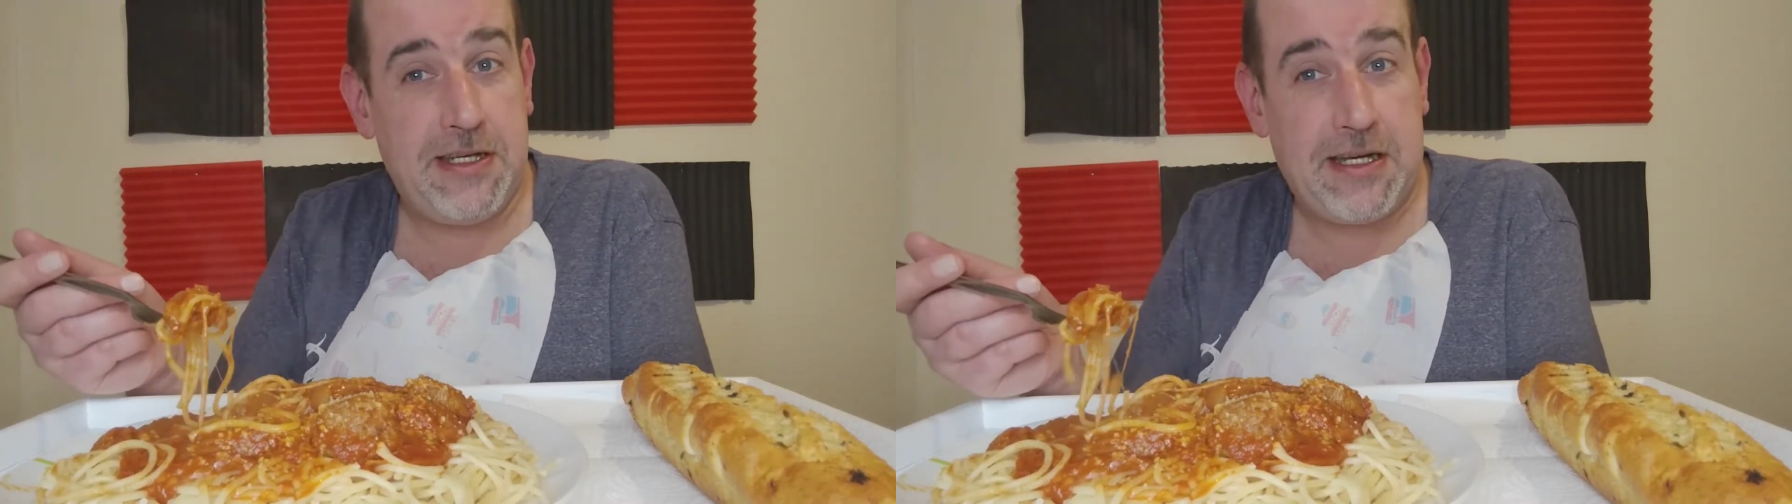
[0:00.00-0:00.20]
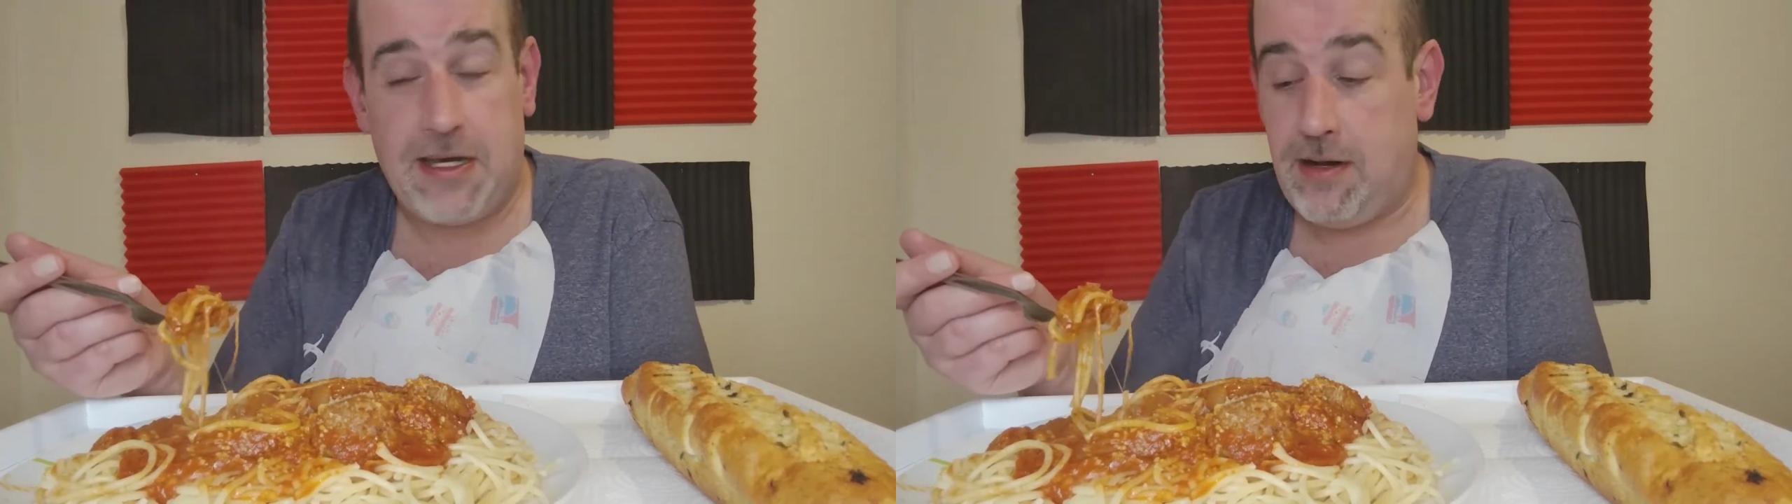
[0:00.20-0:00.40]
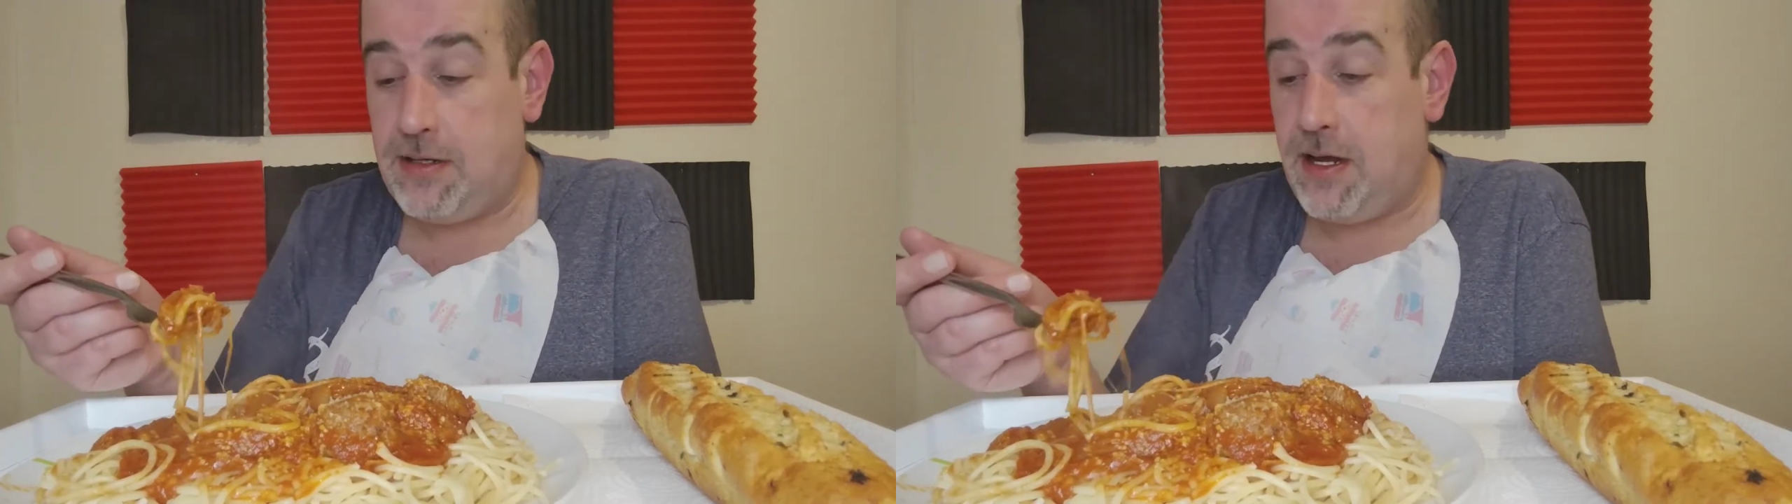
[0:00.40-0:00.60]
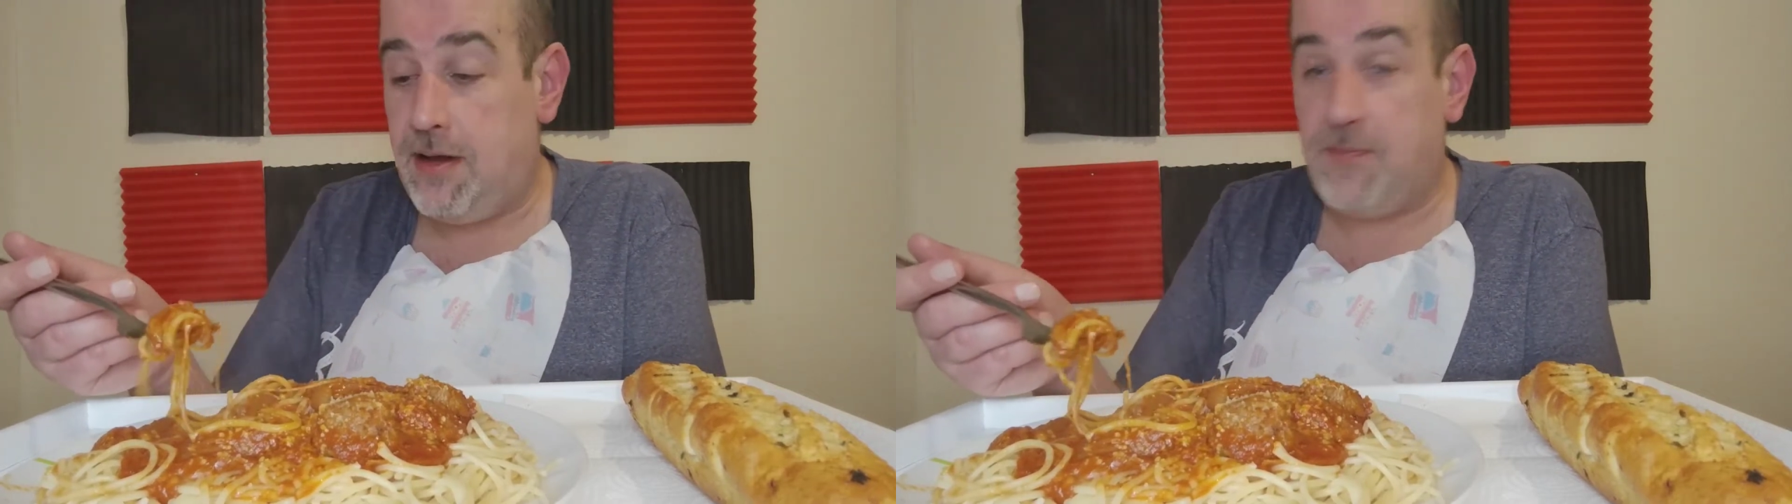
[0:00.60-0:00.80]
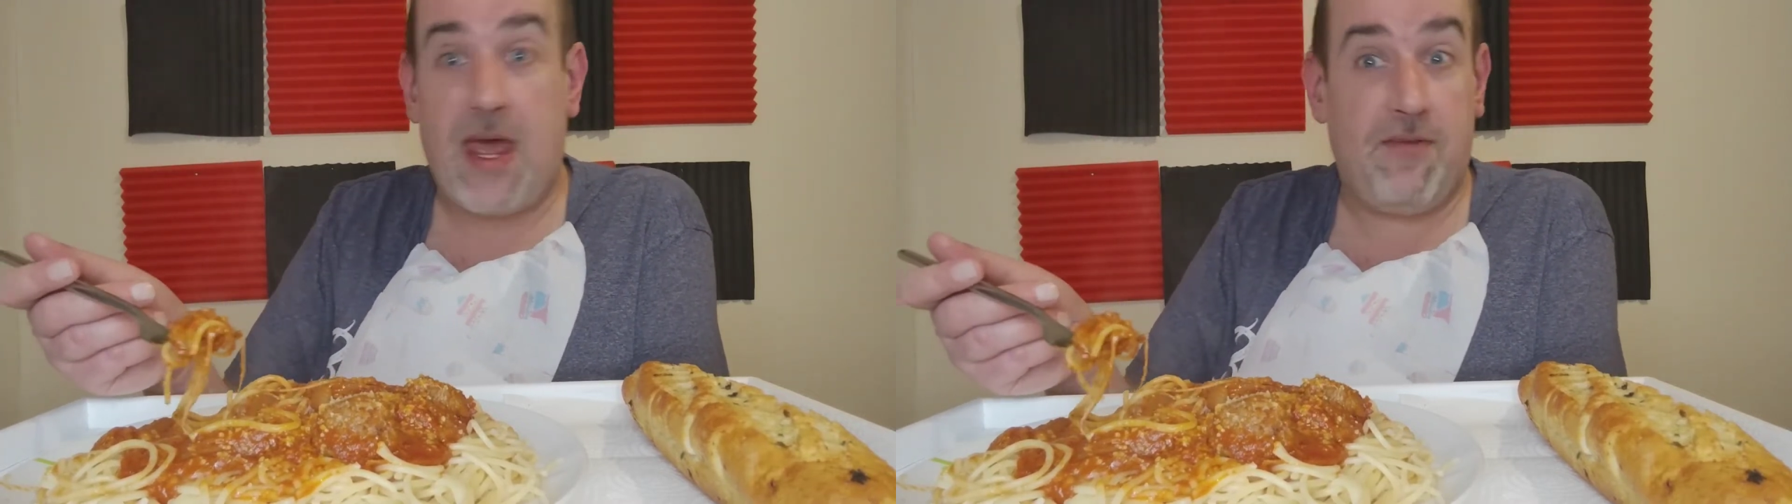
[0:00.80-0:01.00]
Nick
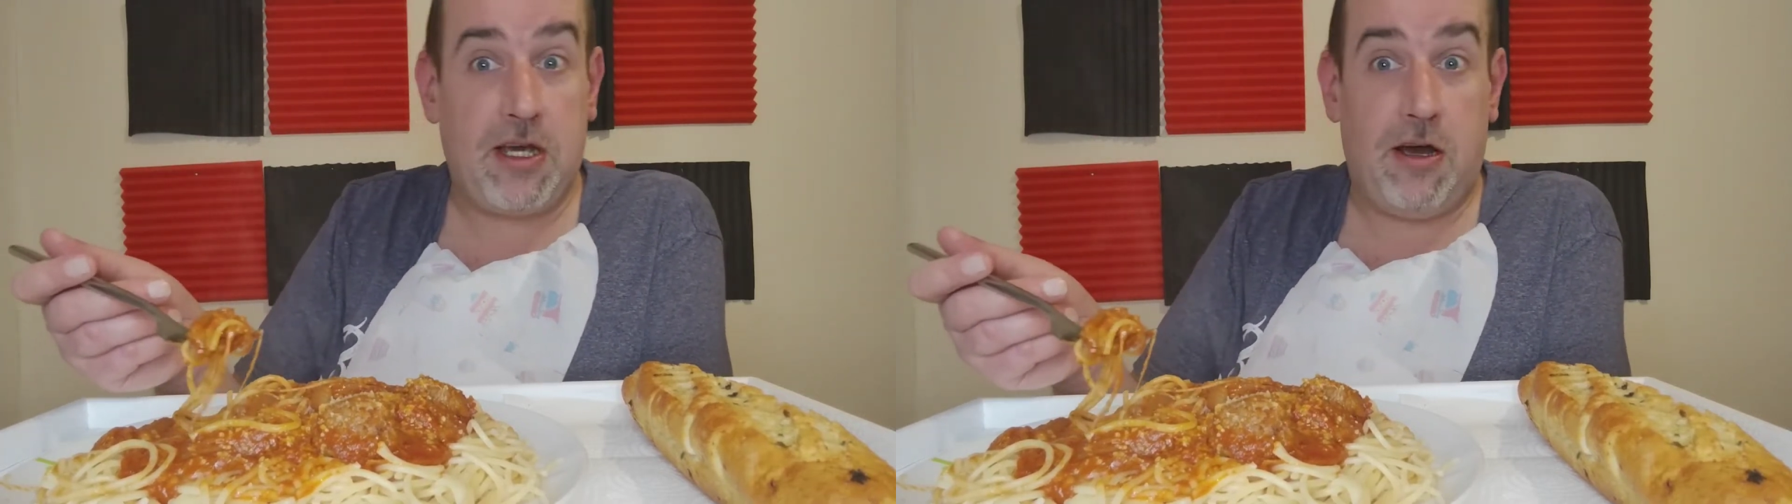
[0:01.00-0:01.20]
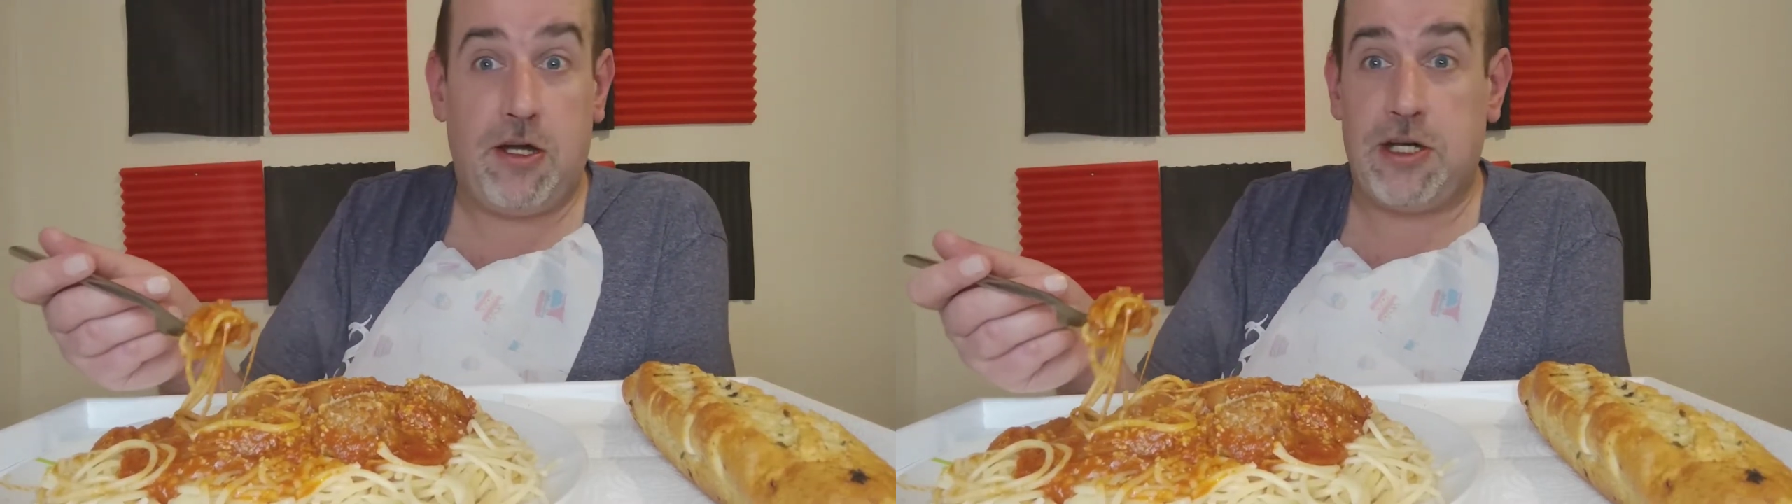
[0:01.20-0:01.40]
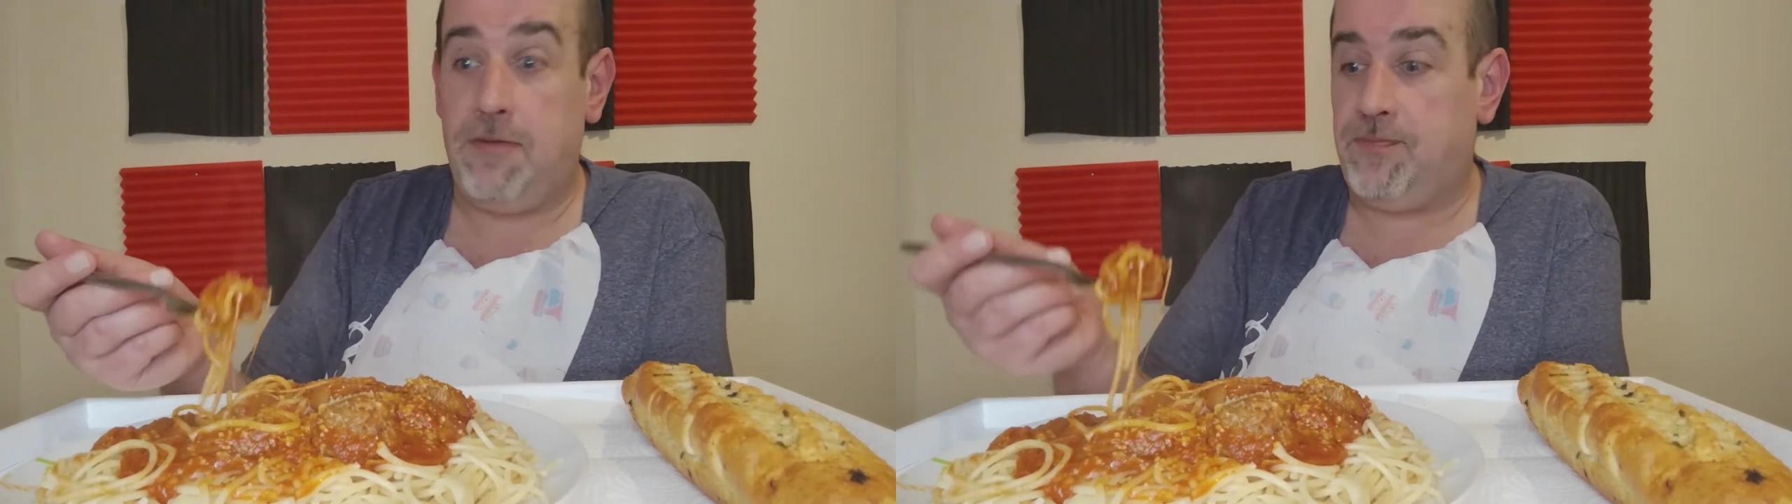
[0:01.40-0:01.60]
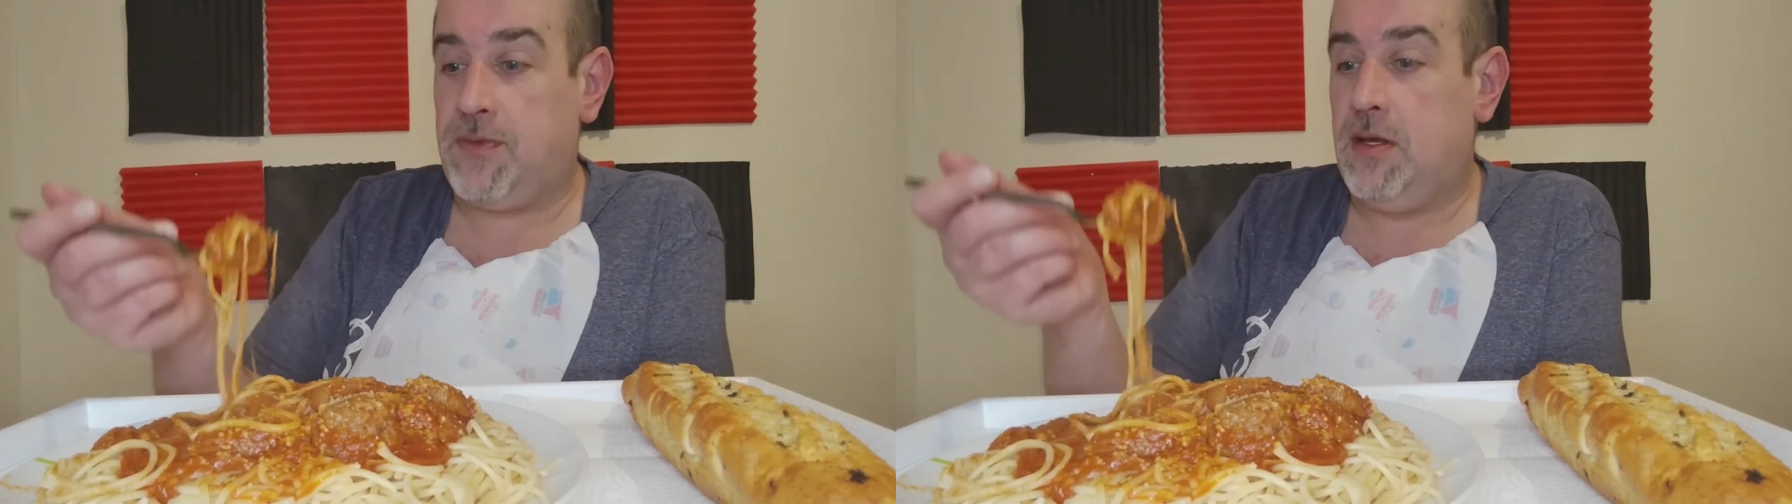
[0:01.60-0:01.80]
Avocado,